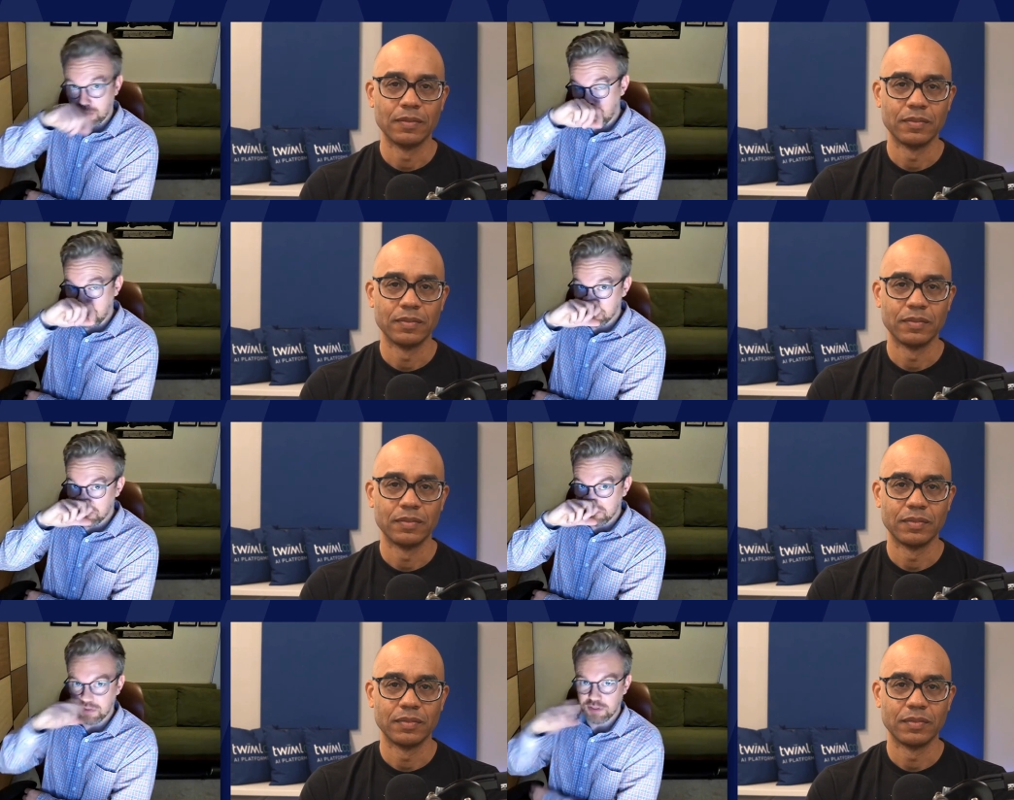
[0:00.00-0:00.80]
Speaker 1: um
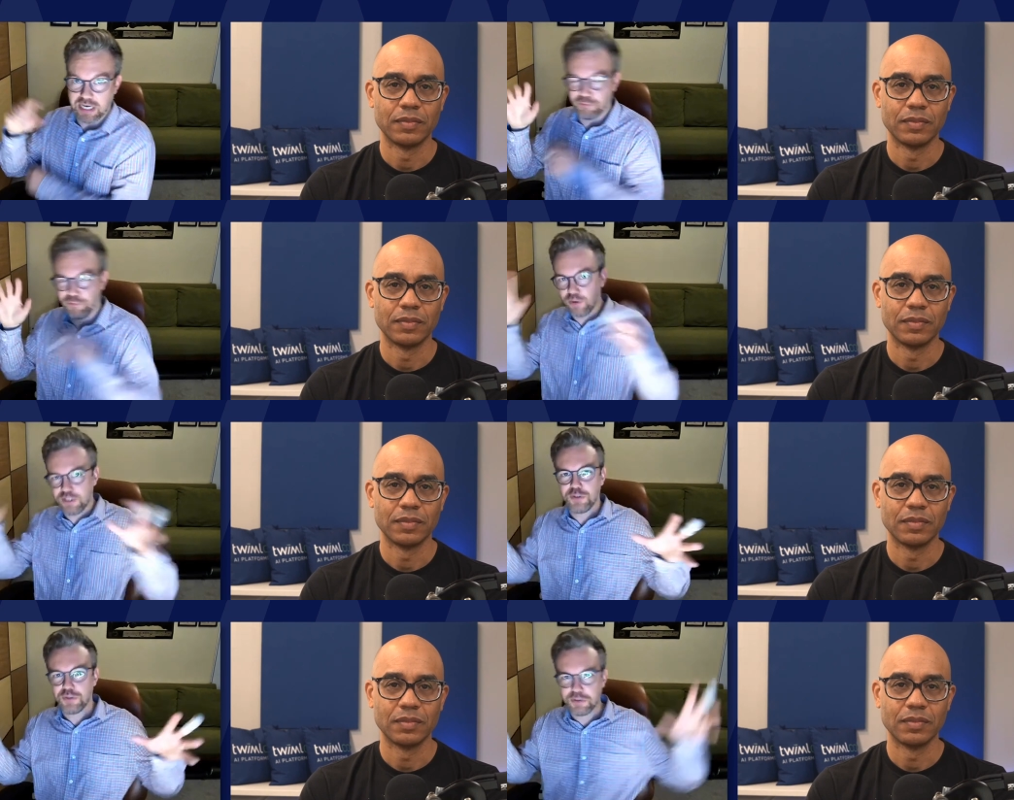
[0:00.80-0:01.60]
you get thrown
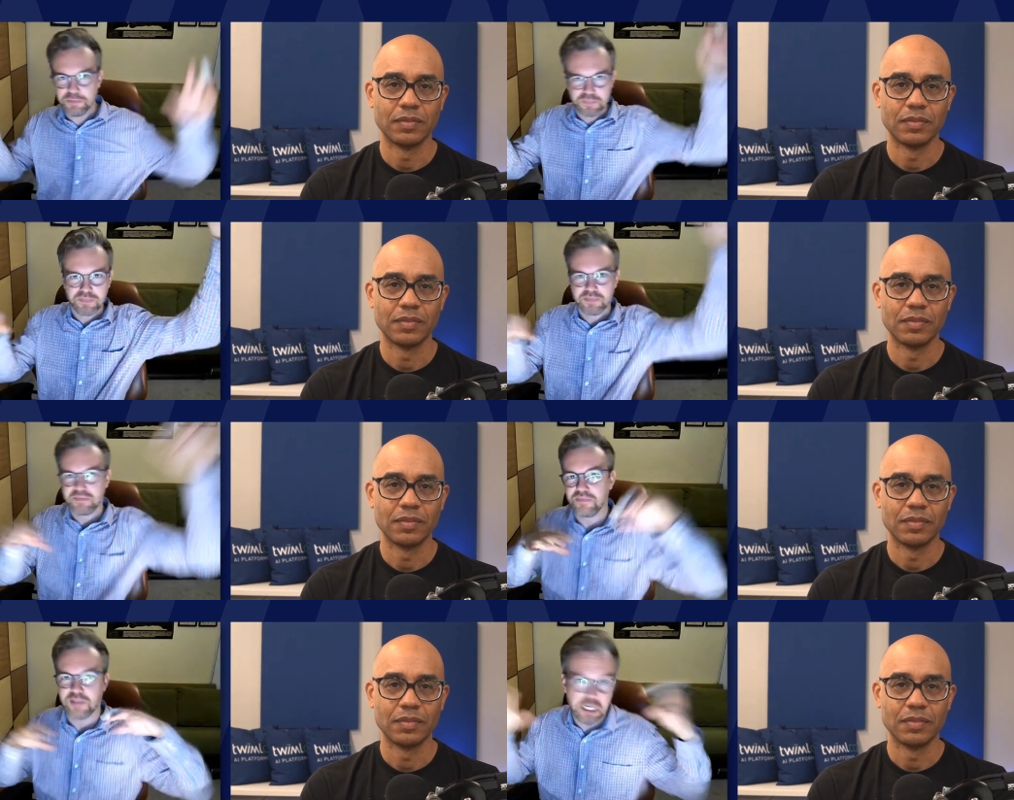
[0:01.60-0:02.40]
into
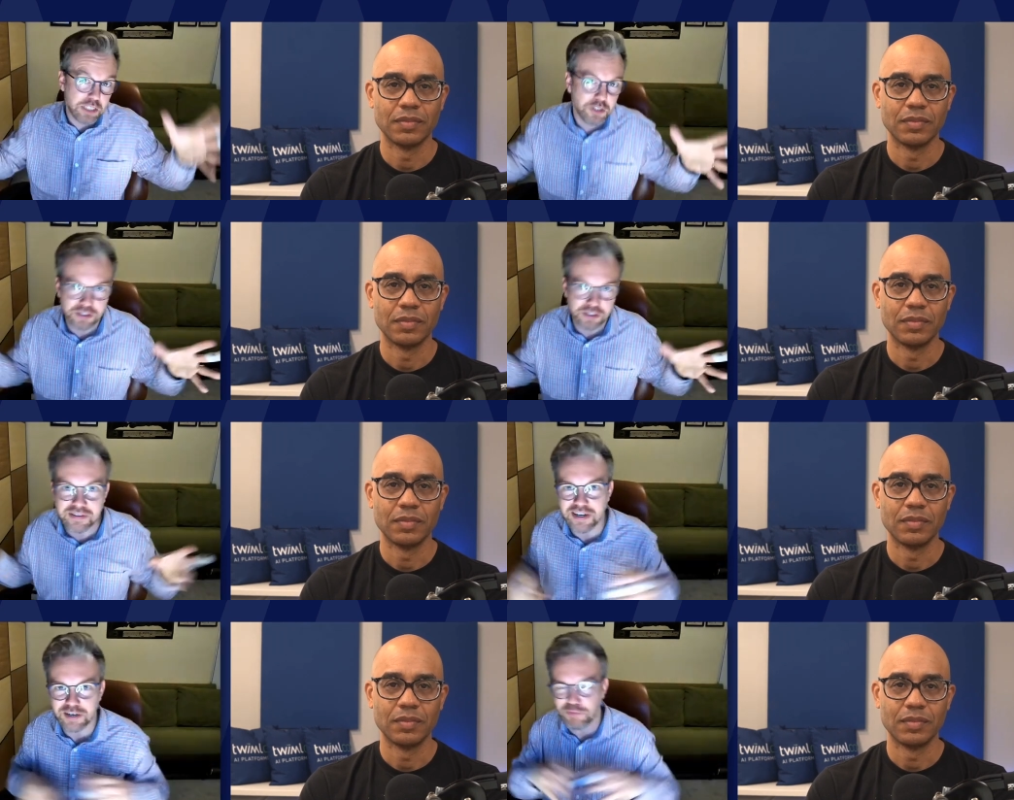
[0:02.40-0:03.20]
a
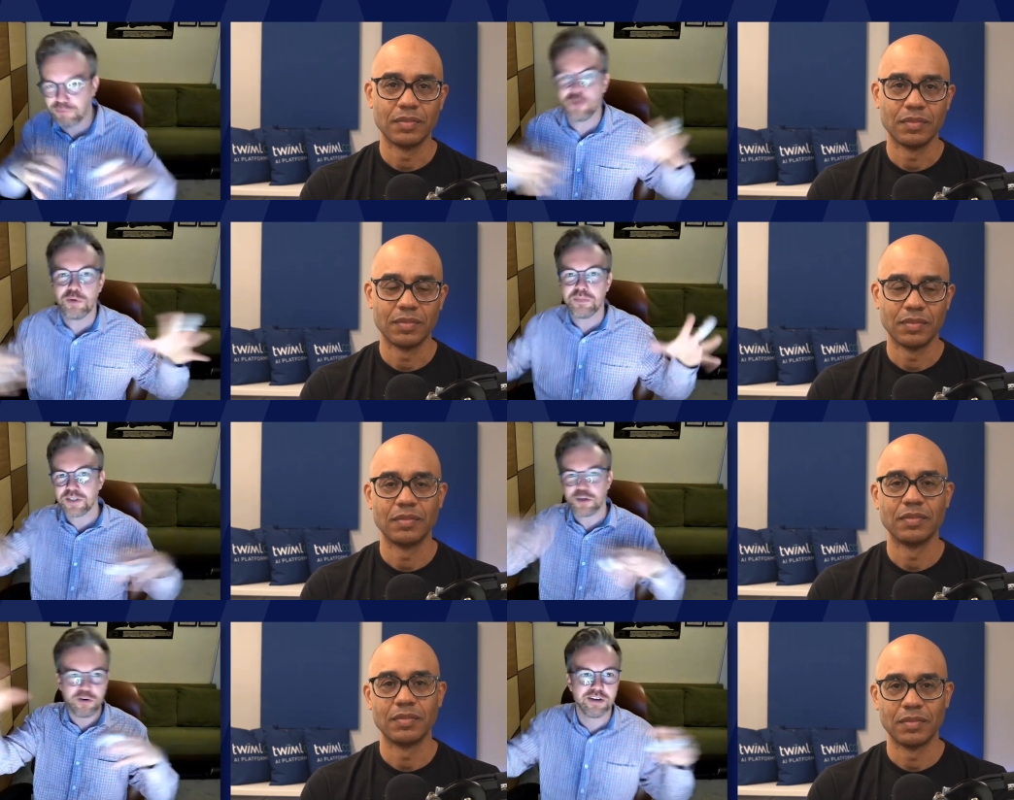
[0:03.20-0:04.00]
dungeon uh, with rooms
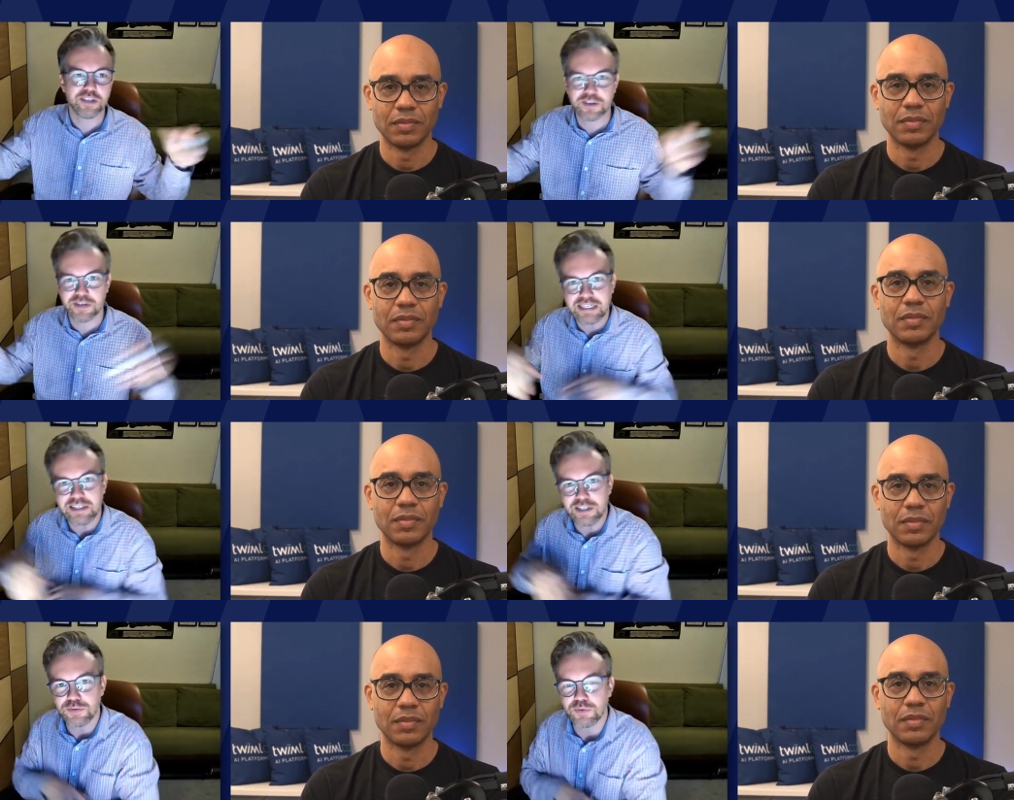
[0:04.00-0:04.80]
and corridors
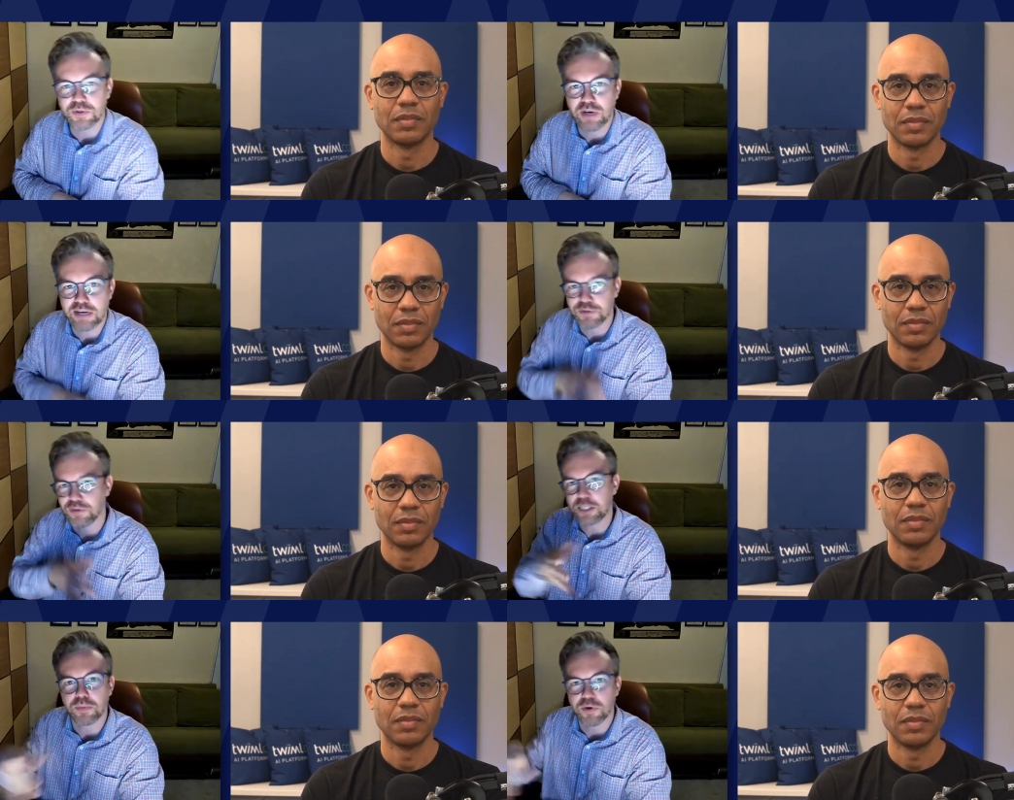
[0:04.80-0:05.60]
connecting these rooms you have
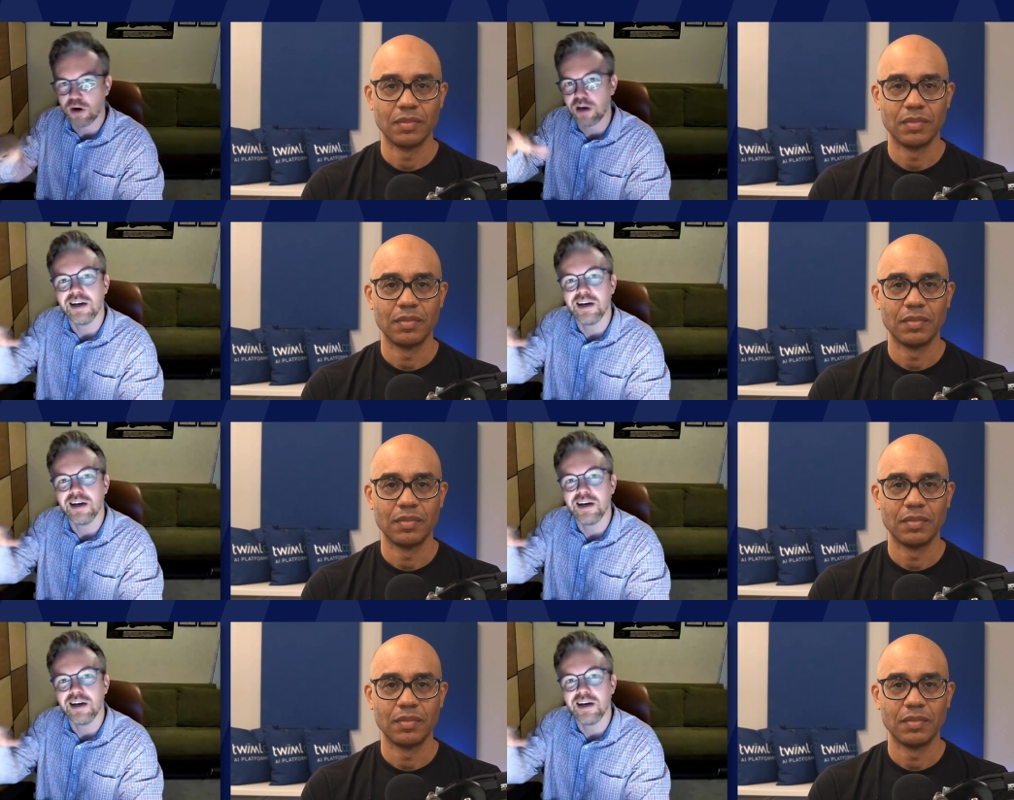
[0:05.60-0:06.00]
to explore